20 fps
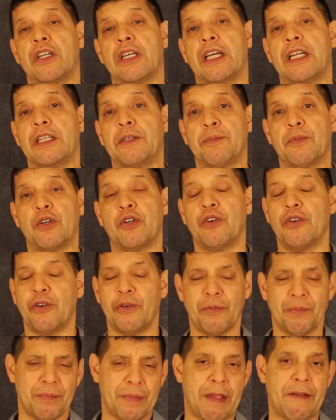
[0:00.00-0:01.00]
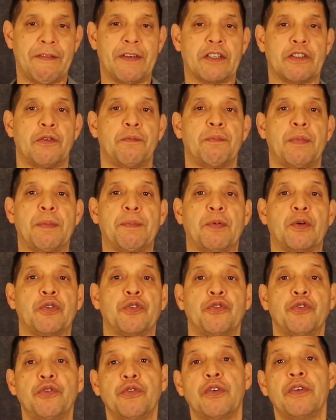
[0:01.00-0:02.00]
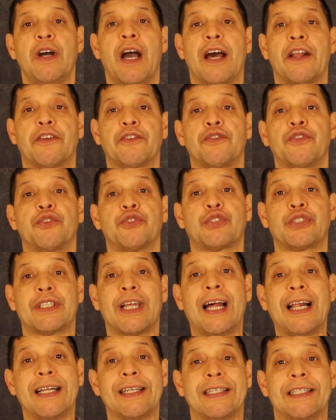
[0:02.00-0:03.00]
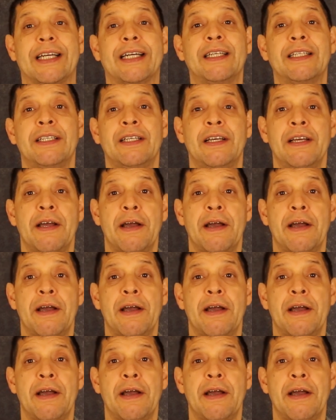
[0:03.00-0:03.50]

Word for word: anymore or maybe some people do out of nostalgia